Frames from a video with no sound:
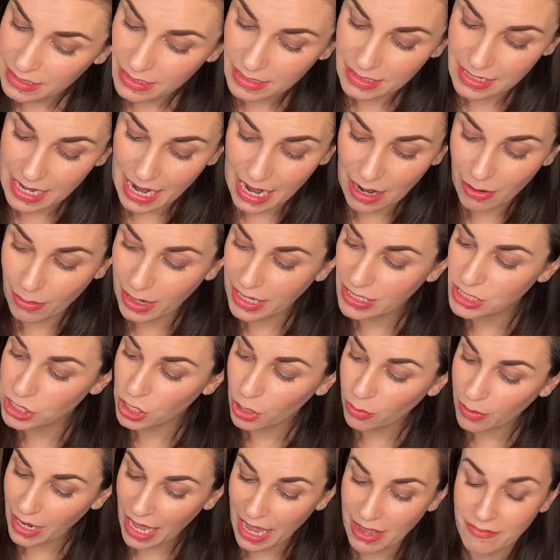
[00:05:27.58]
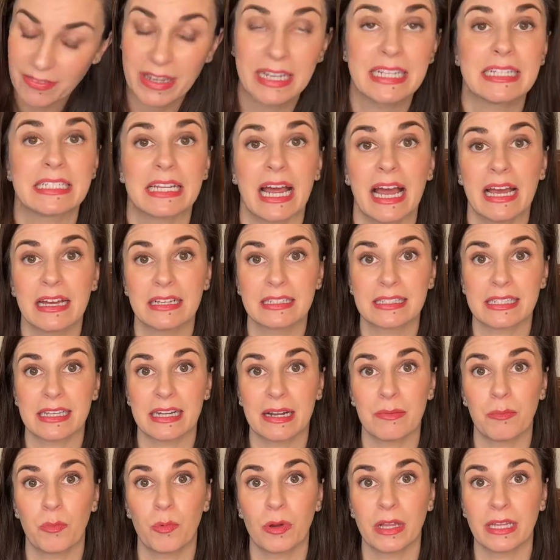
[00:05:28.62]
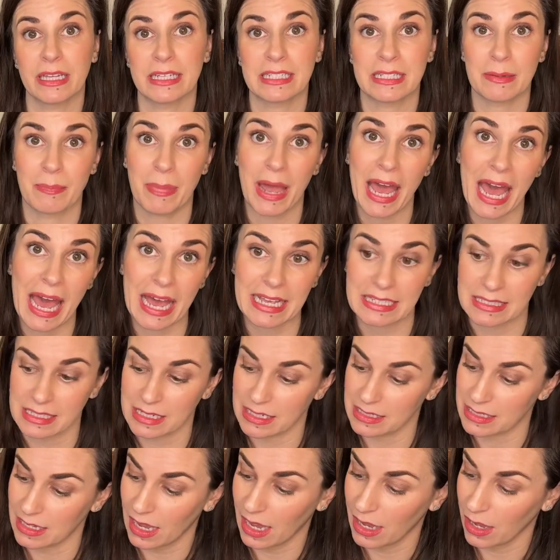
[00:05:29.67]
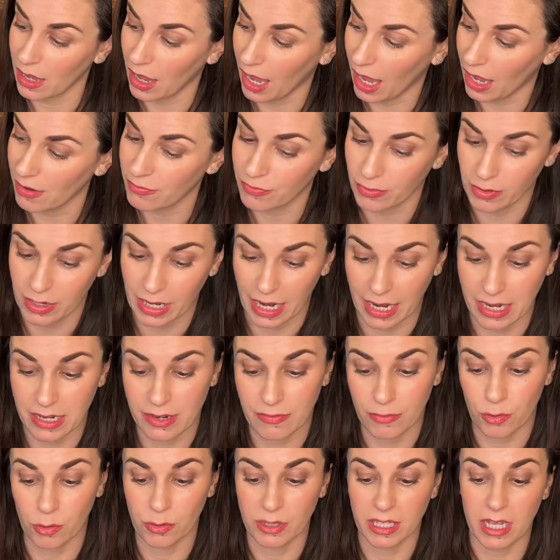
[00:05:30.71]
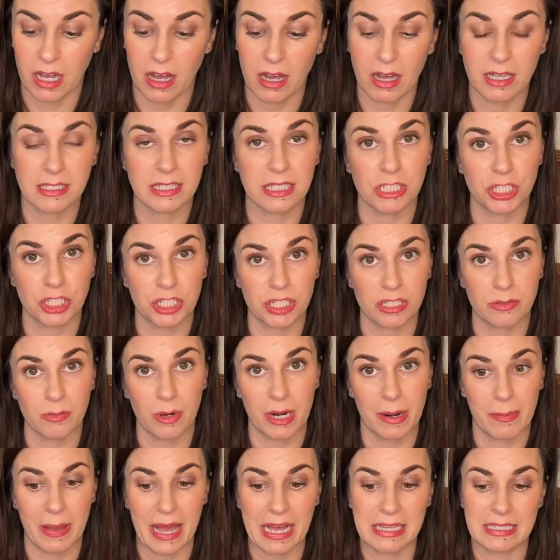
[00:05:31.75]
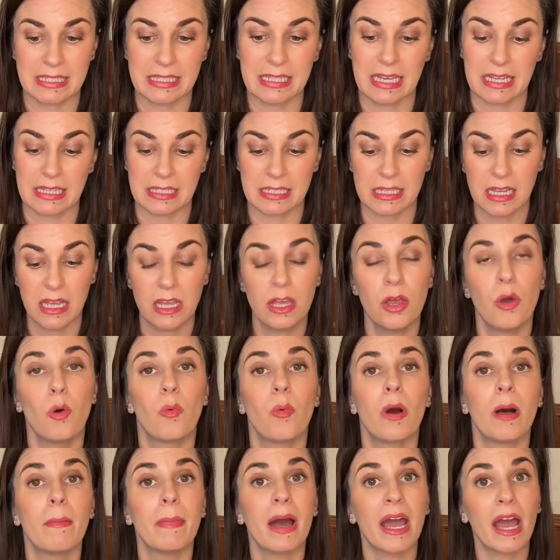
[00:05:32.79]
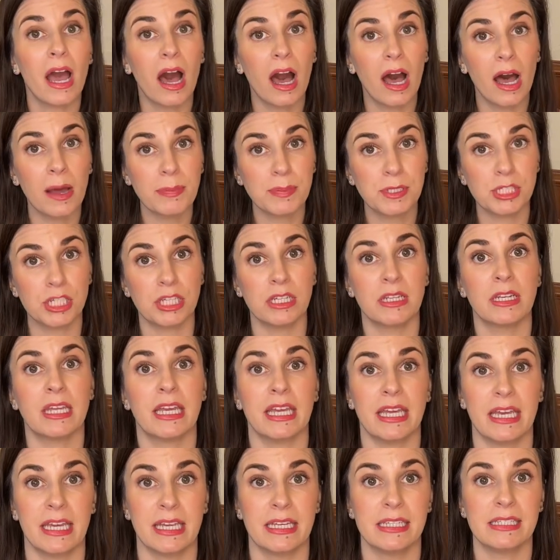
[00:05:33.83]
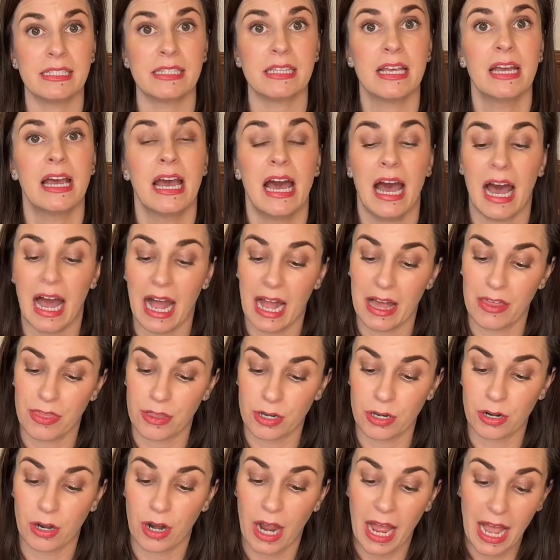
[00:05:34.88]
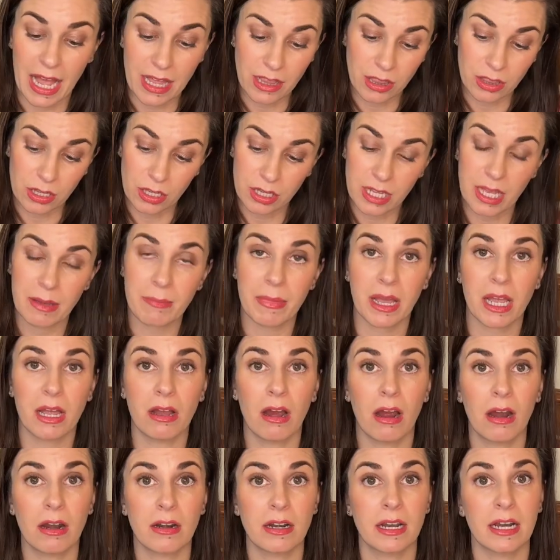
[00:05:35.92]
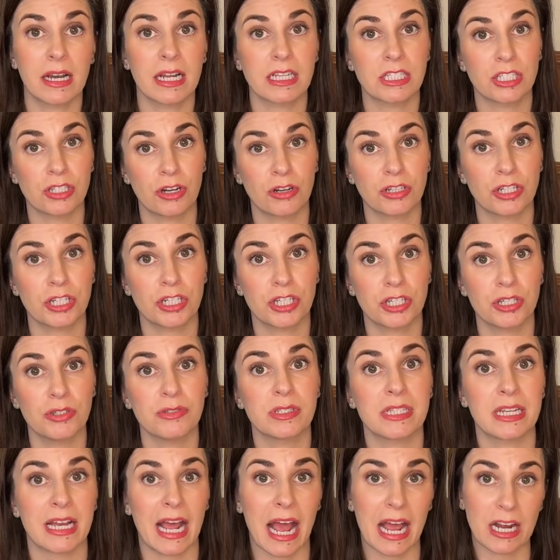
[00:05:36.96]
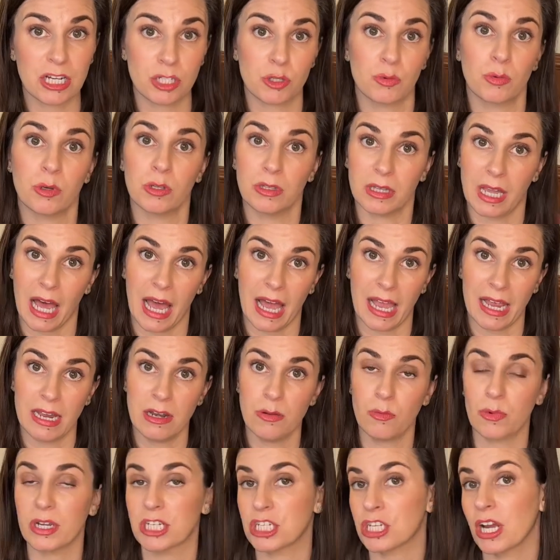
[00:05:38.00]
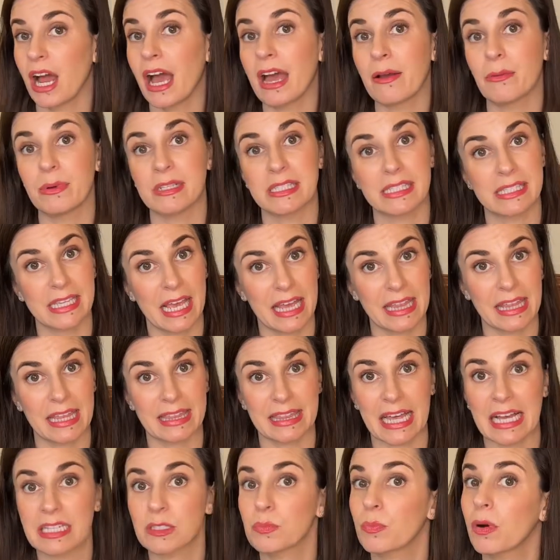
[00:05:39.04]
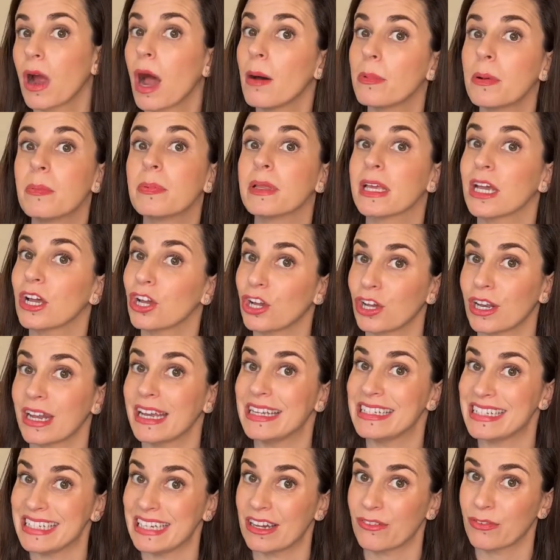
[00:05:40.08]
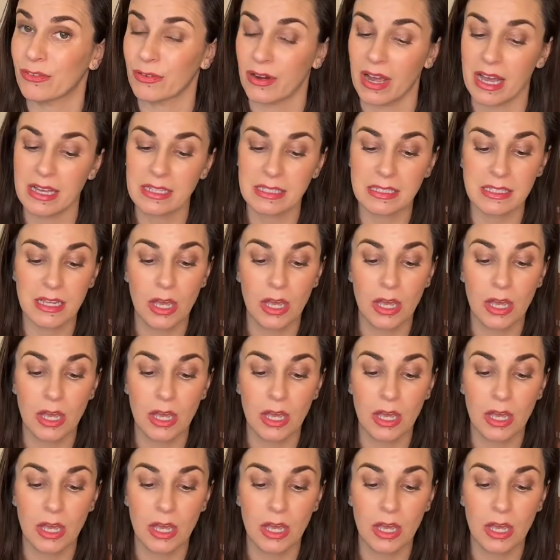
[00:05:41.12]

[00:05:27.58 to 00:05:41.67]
now I don't have any tiles that I'm willing to pass because I have kind of only odds. I just want to pass this. Well, my option is either I look at my card and I start to choose an actual line, which I would say that that's probably a good idea for us.